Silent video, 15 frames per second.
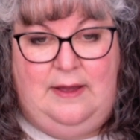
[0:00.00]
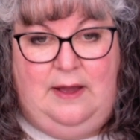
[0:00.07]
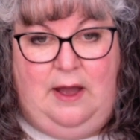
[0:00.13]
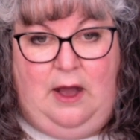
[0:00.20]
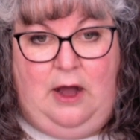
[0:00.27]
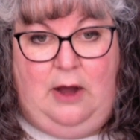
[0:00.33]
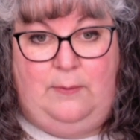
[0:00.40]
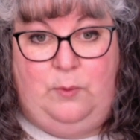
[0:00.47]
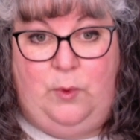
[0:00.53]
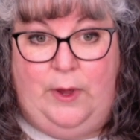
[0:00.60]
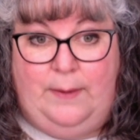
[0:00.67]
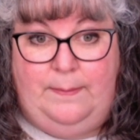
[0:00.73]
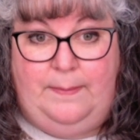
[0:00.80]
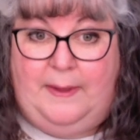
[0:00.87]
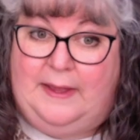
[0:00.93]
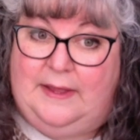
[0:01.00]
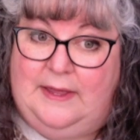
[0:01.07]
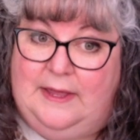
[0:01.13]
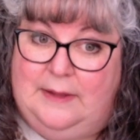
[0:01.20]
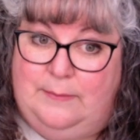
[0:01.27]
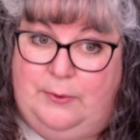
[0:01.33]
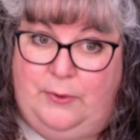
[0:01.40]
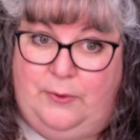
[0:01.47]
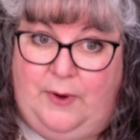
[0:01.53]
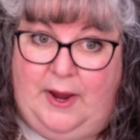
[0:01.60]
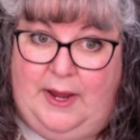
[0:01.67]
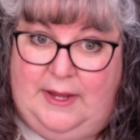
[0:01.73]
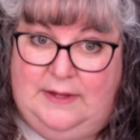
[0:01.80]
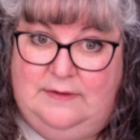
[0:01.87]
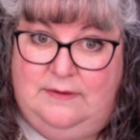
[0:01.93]
whip and kit
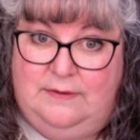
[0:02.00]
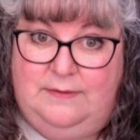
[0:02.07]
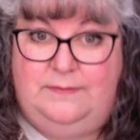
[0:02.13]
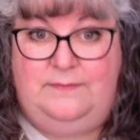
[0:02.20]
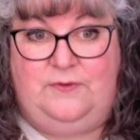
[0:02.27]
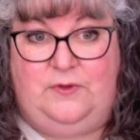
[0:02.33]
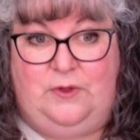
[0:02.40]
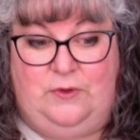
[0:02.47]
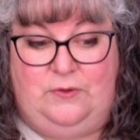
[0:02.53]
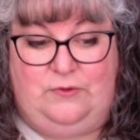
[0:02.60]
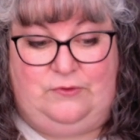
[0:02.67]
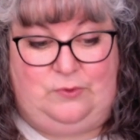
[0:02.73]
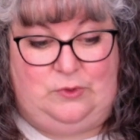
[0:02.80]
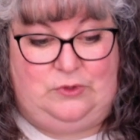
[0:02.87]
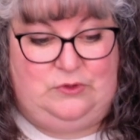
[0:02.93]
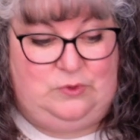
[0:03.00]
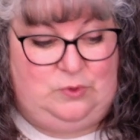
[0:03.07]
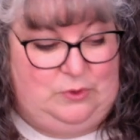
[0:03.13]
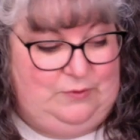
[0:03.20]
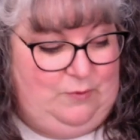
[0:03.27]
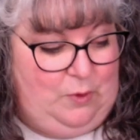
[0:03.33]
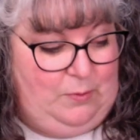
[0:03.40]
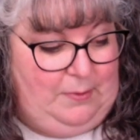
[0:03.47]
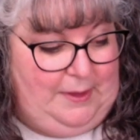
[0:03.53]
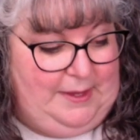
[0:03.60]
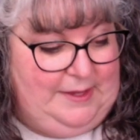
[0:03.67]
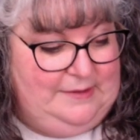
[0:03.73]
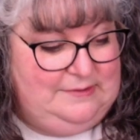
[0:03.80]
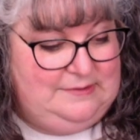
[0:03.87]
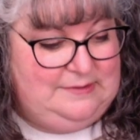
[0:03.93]
parade for those 2024
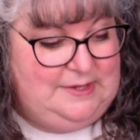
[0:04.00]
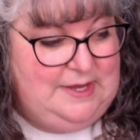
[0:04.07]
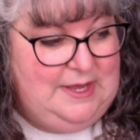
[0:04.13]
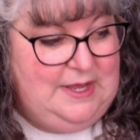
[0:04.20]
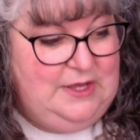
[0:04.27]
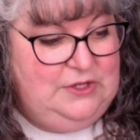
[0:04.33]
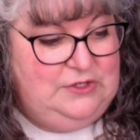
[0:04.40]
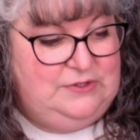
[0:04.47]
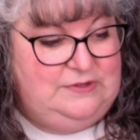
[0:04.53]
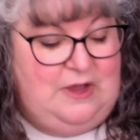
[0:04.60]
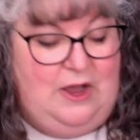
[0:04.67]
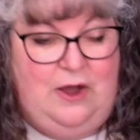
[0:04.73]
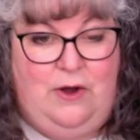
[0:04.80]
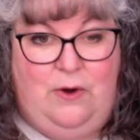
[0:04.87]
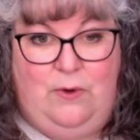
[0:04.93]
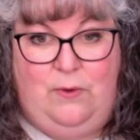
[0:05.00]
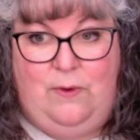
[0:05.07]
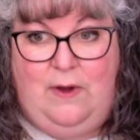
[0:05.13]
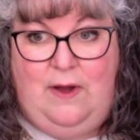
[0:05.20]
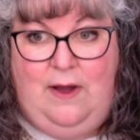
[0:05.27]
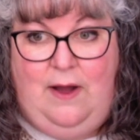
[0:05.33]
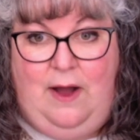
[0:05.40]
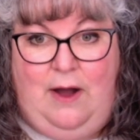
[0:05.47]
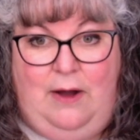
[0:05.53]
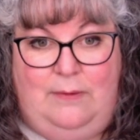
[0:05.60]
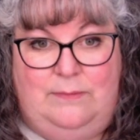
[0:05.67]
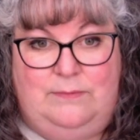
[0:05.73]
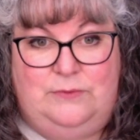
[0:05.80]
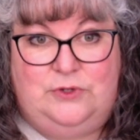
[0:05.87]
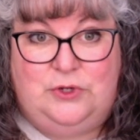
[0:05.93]
plans. So
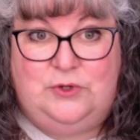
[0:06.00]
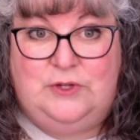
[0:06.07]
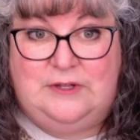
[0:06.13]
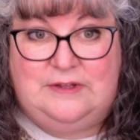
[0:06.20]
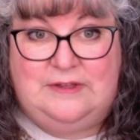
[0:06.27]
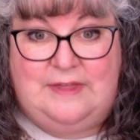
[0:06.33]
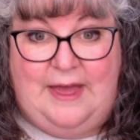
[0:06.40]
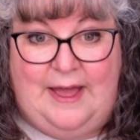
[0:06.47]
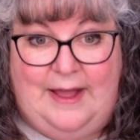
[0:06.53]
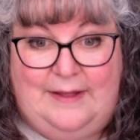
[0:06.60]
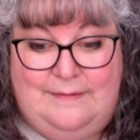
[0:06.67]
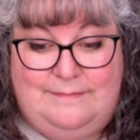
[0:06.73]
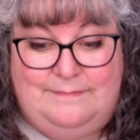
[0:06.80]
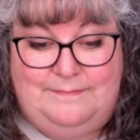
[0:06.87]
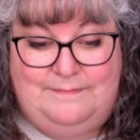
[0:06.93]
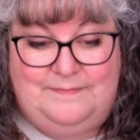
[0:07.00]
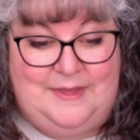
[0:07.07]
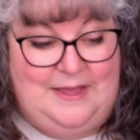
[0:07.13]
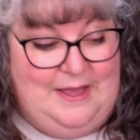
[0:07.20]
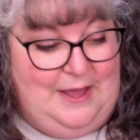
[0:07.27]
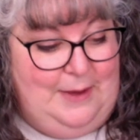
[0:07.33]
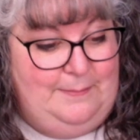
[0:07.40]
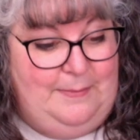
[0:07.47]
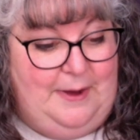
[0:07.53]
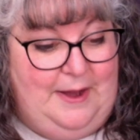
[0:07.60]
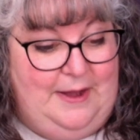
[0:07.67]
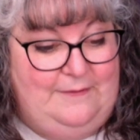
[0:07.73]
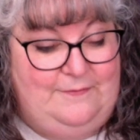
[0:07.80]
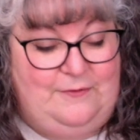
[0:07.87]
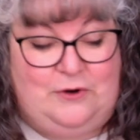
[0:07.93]
tune into that.
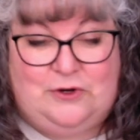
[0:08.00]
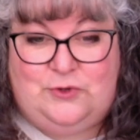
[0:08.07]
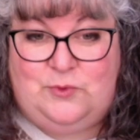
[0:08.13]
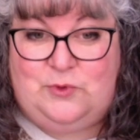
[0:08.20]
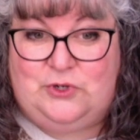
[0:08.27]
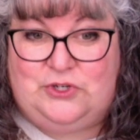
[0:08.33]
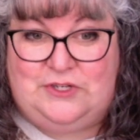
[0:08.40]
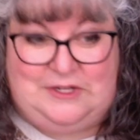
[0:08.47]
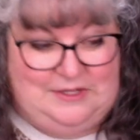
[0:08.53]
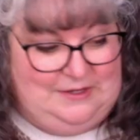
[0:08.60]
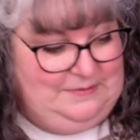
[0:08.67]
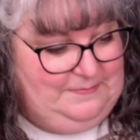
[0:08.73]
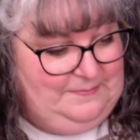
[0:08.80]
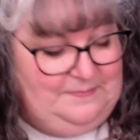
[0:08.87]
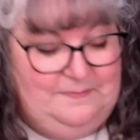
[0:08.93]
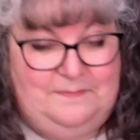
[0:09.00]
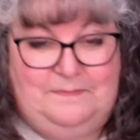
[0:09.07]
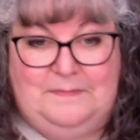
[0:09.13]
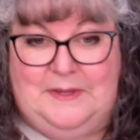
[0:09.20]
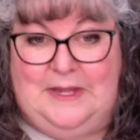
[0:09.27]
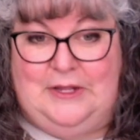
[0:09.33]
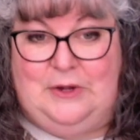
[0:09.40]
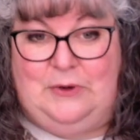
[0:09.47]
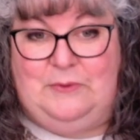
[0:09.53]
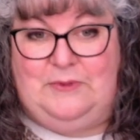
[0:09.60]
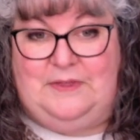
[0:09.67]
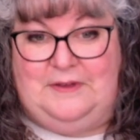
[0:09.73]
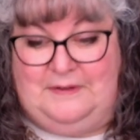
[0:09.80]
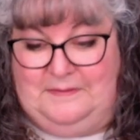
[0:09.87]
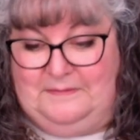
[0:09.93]
But first, we're just going to get on with
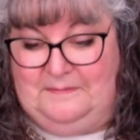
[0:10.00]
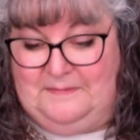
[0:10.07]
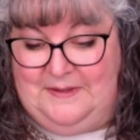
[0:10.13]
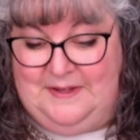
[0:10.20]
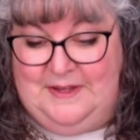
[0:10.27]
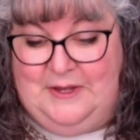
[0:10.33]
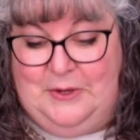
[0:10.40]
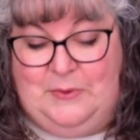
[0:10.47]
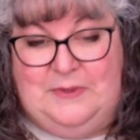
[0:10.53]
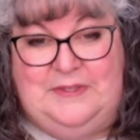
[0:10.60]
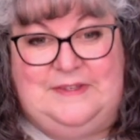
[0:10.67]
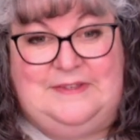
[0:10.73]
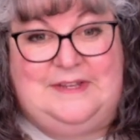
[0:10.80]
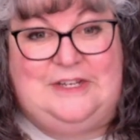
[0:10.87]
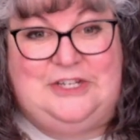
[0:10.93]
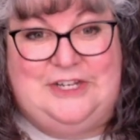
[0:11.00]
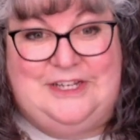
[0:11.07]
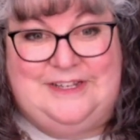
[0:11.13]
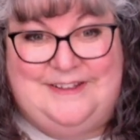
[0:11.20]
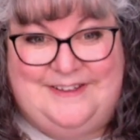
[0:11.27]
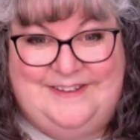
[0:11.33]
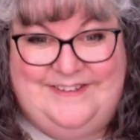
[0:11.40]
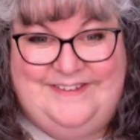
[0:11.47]
the stitching.